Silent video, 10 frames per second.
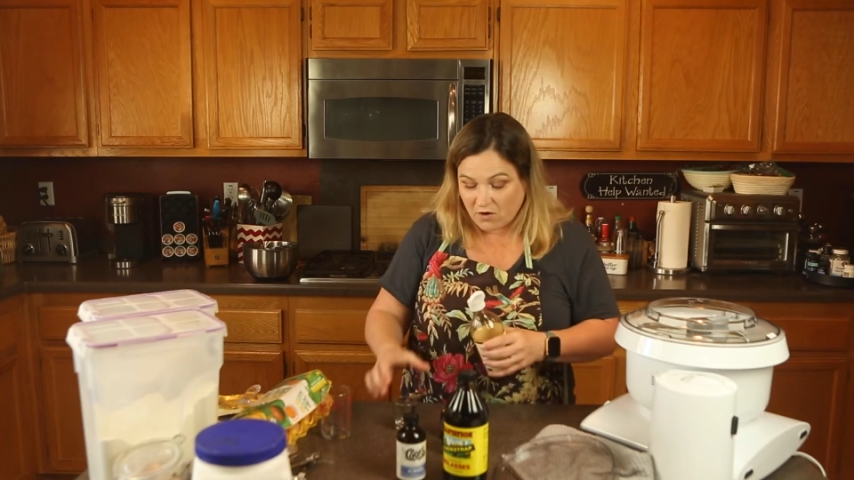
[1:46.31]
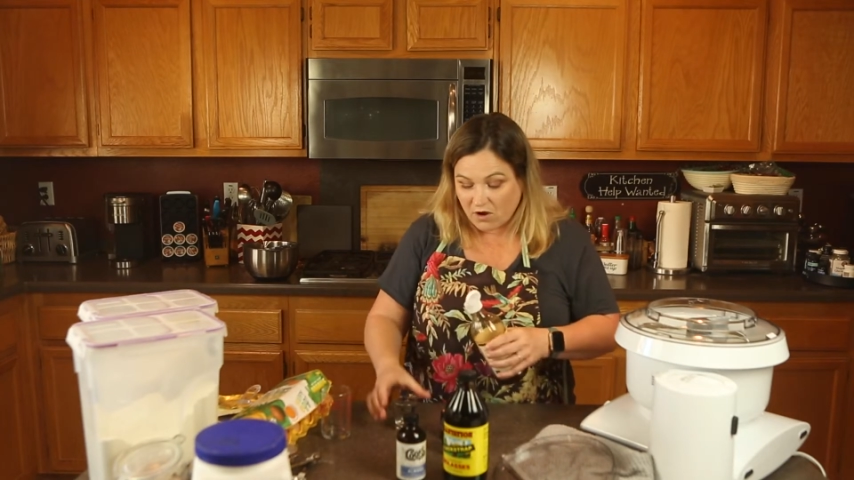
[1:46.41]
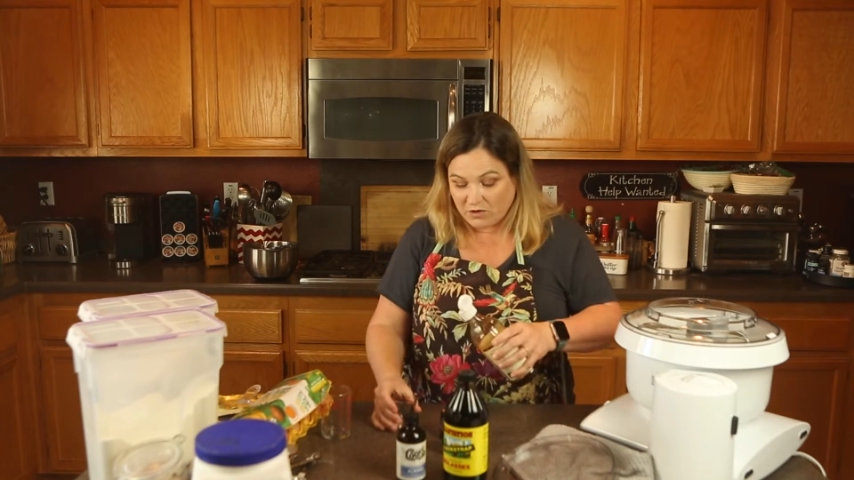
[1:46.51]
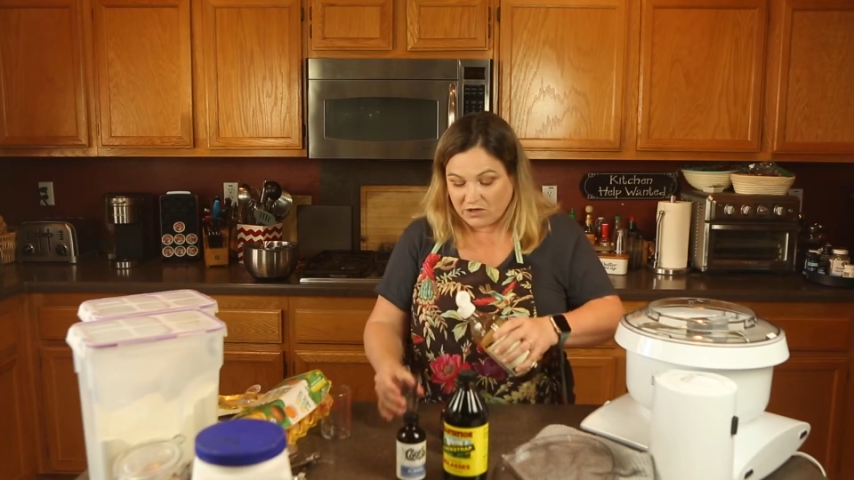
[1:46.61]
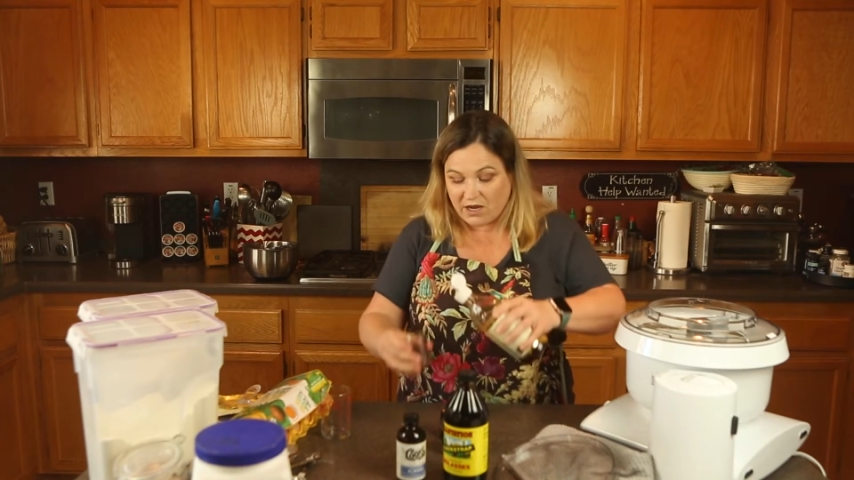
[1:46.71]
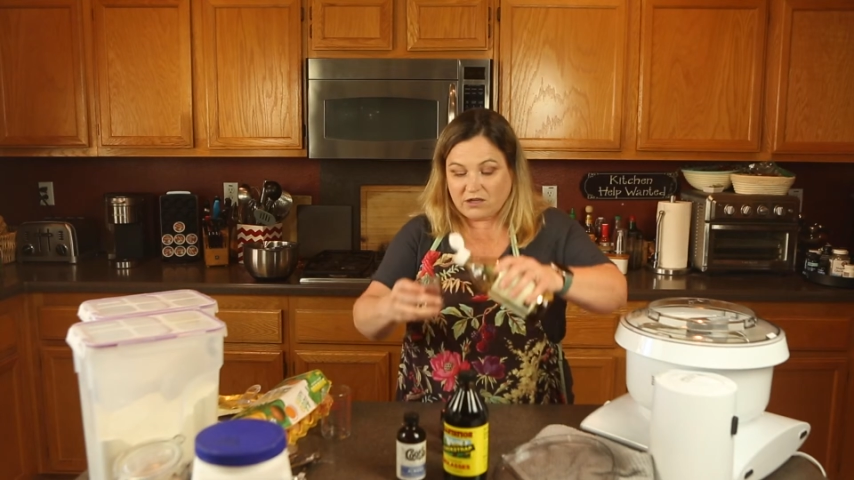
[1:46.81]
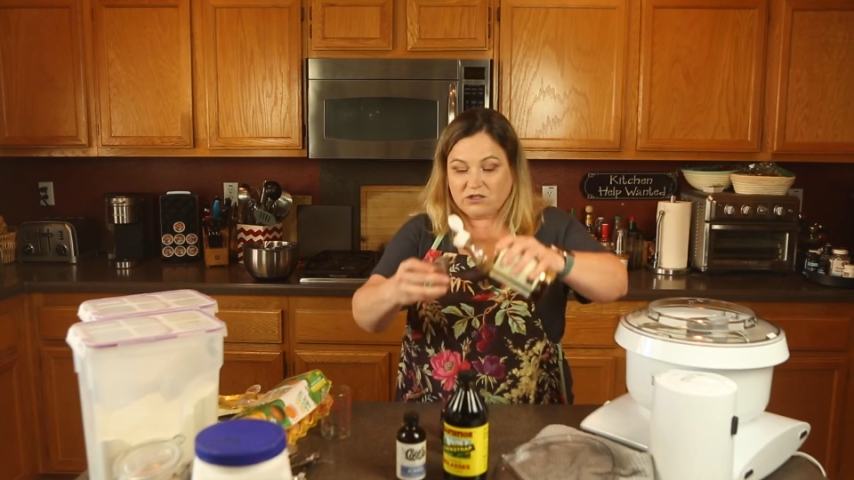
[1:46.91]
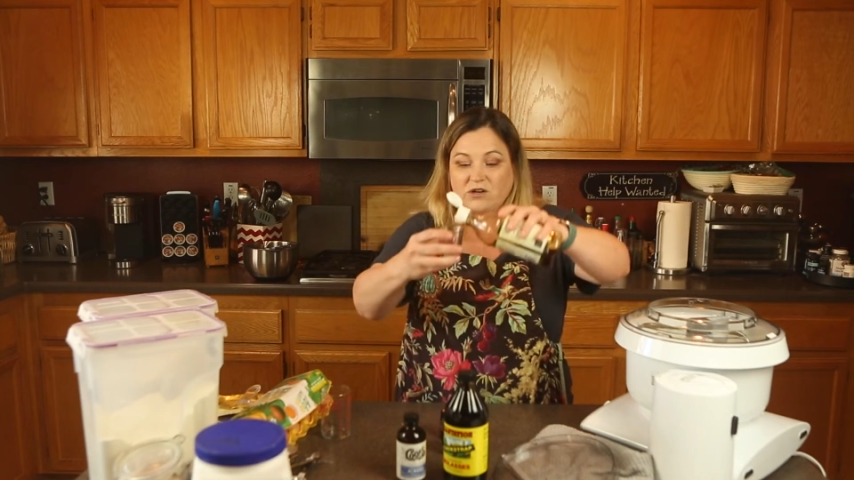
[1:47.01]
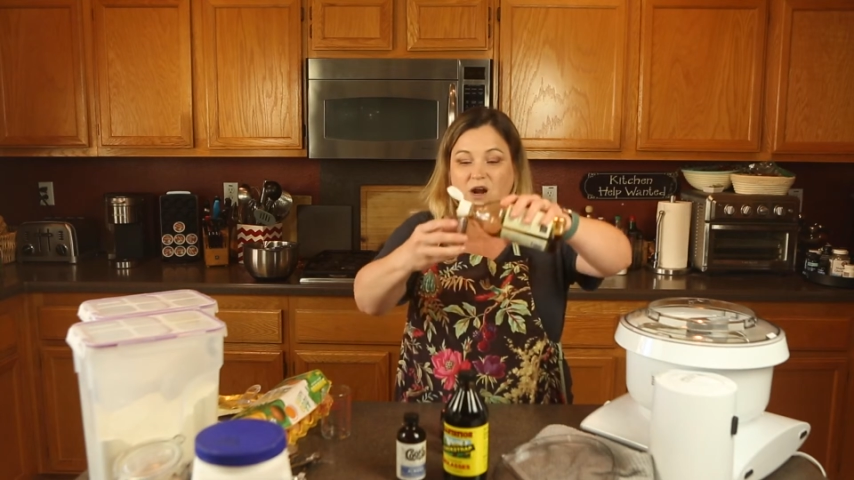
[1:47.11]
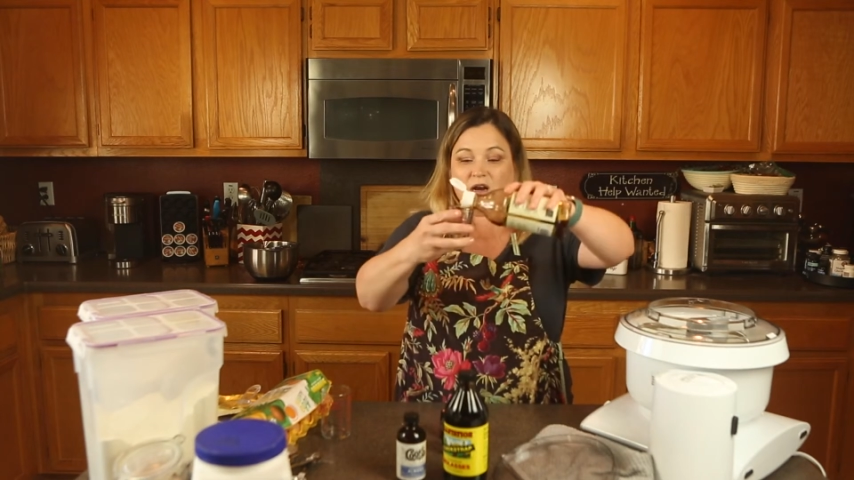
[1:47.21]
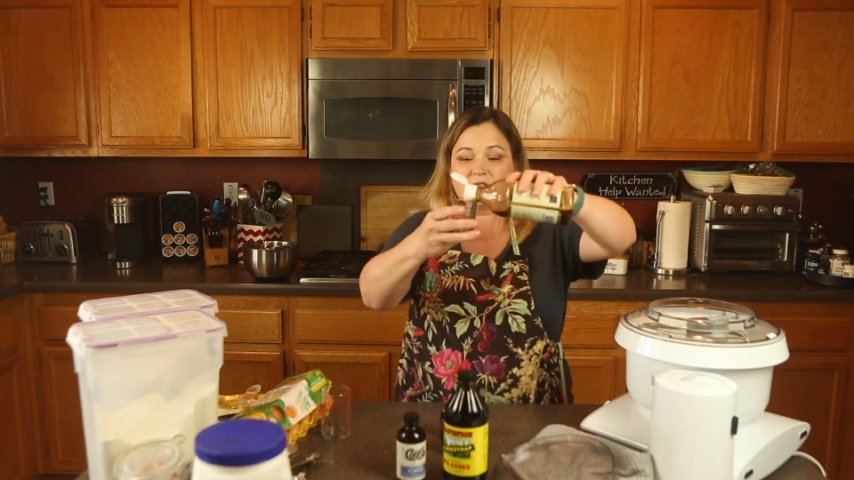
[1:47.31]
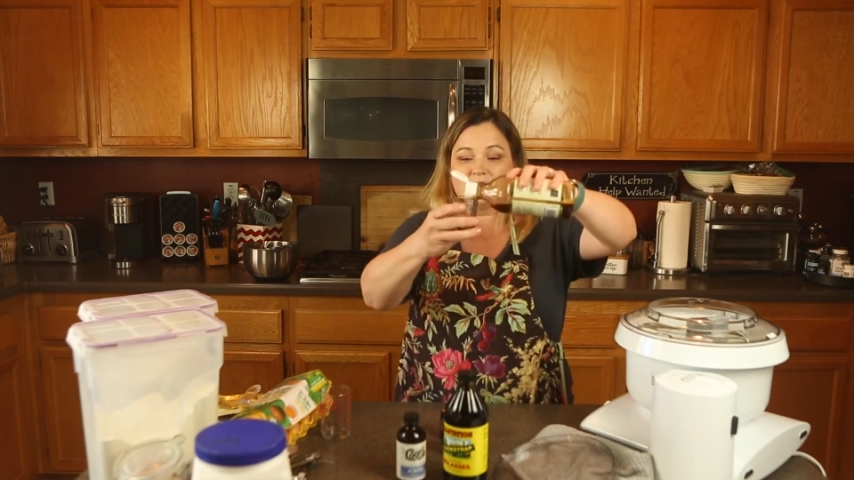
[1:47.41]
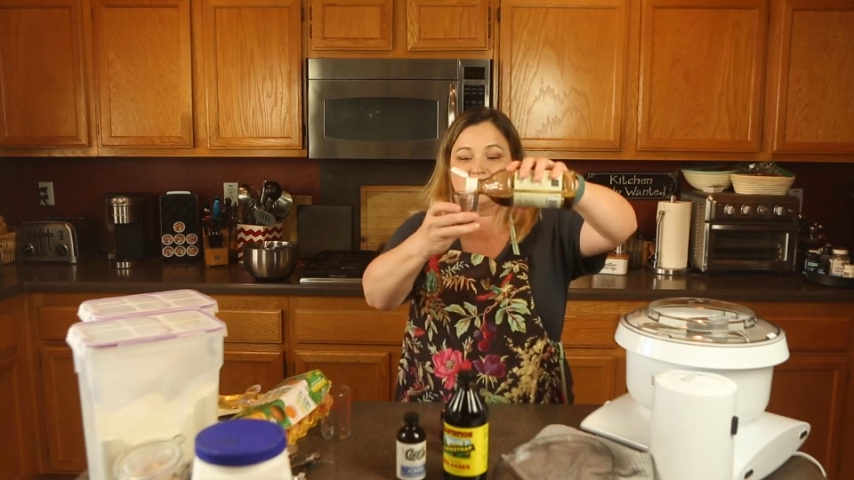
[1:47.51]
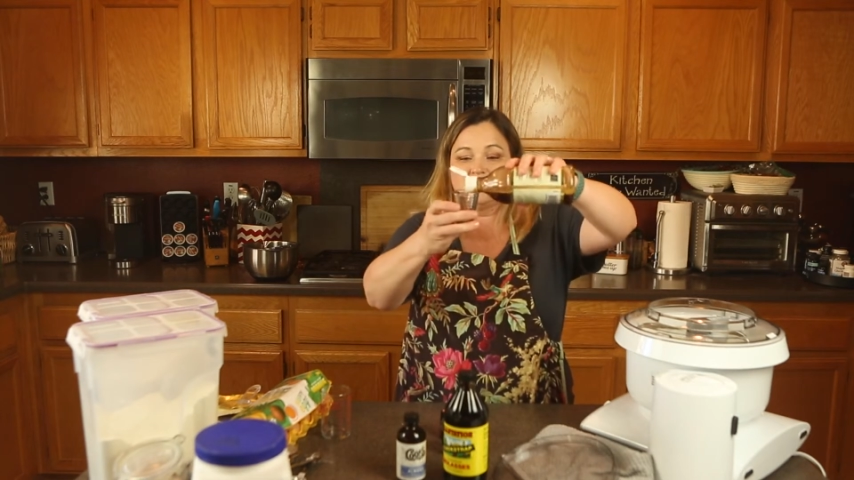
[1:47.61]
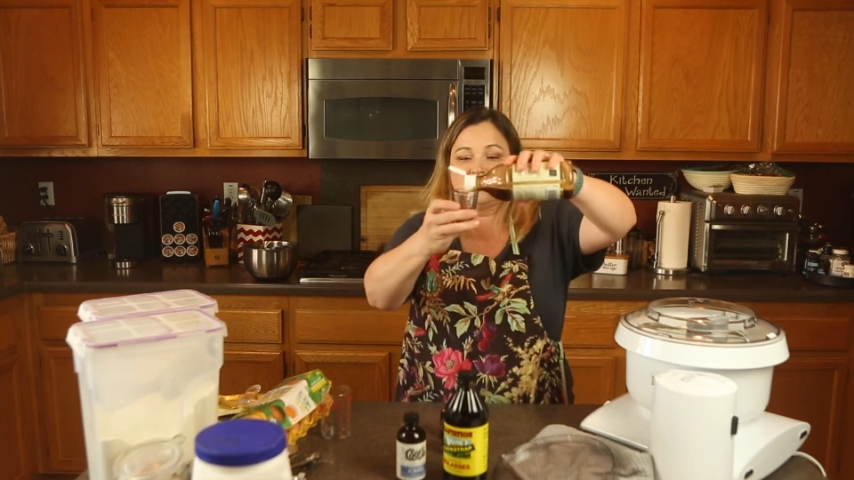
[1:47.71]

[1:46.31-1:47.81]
almond extract.